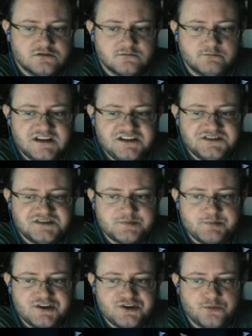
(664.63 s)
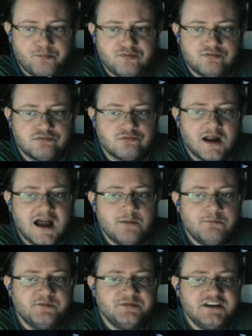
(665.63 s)
Mean Spear
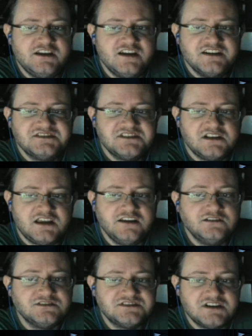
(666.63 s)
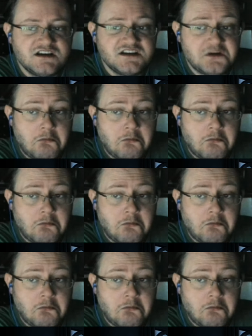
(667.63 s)
probably has the candlestick.